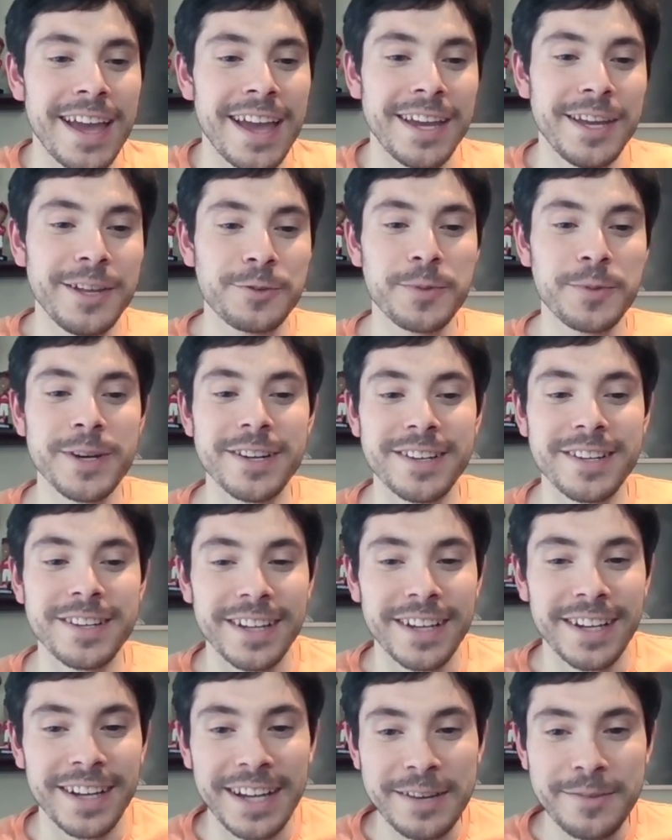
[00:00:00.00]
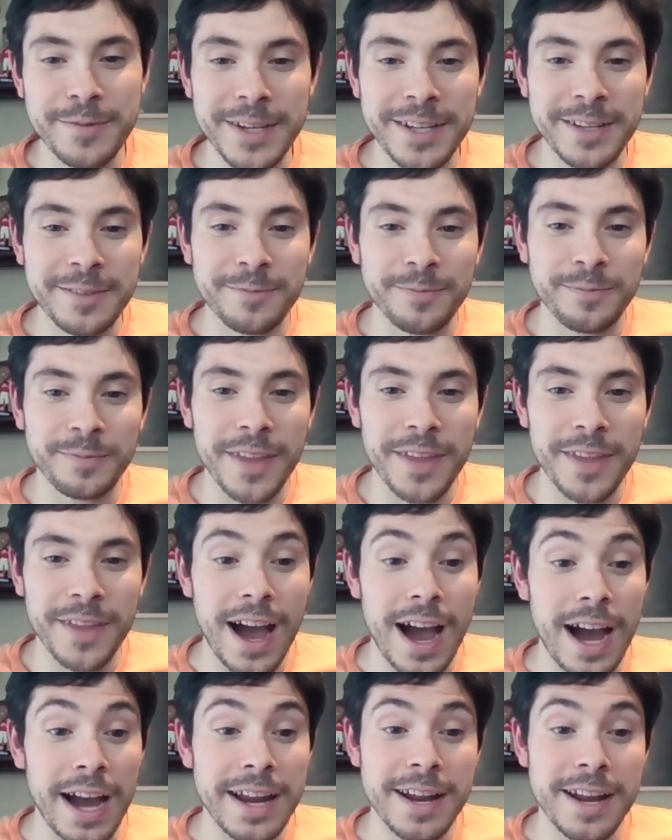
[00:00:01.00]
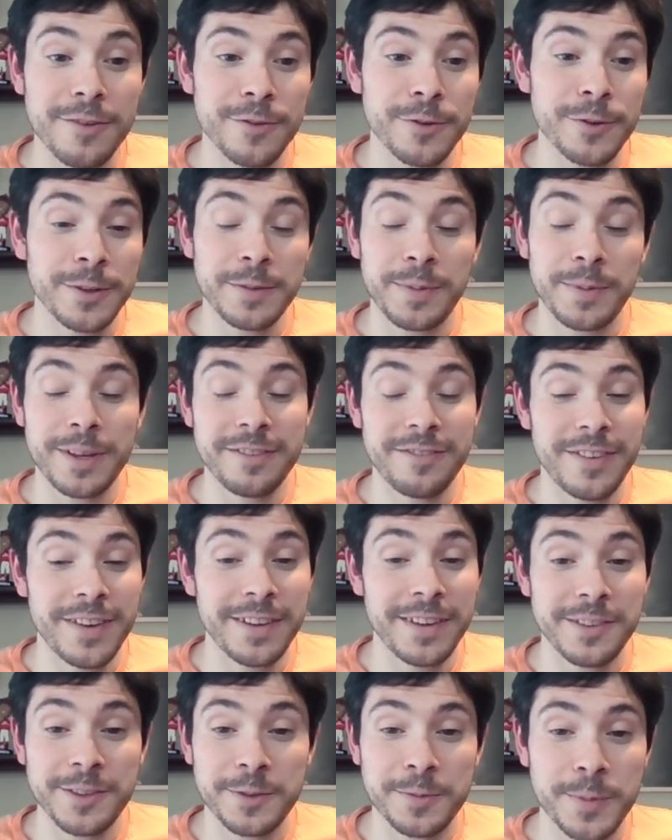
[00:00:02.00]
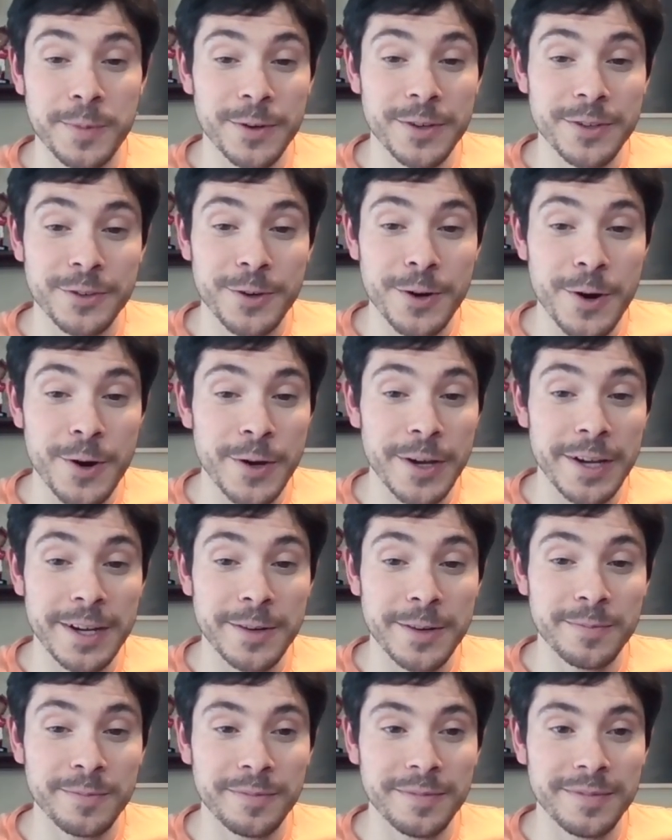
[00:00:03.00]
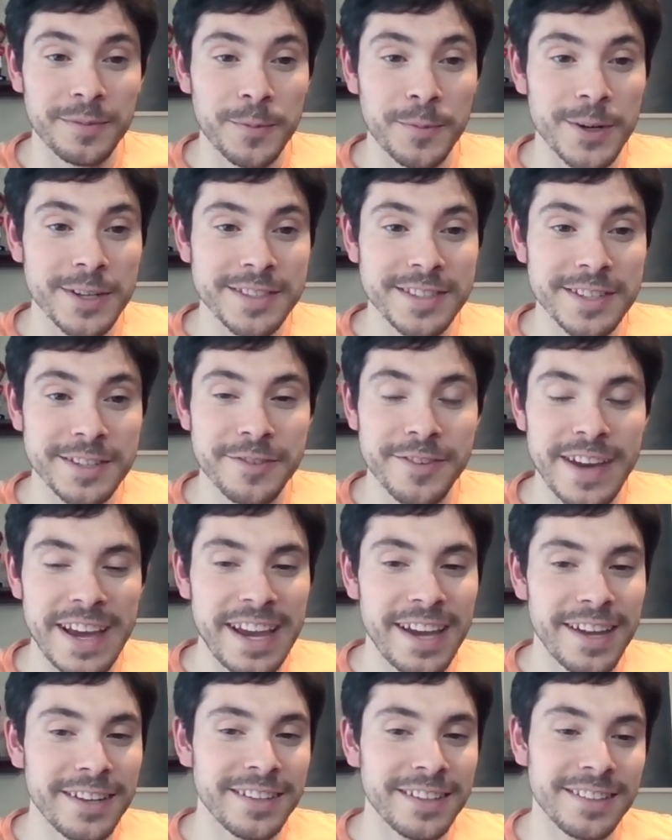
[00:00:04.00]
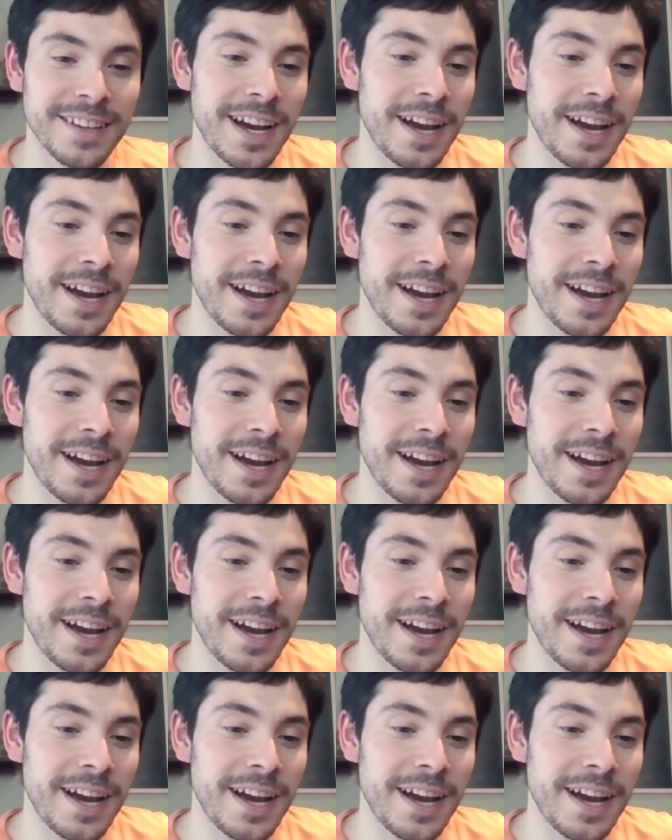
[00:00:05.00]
It's weird. I mean, I never really played fantasy sports growing up. Wasn't a fan.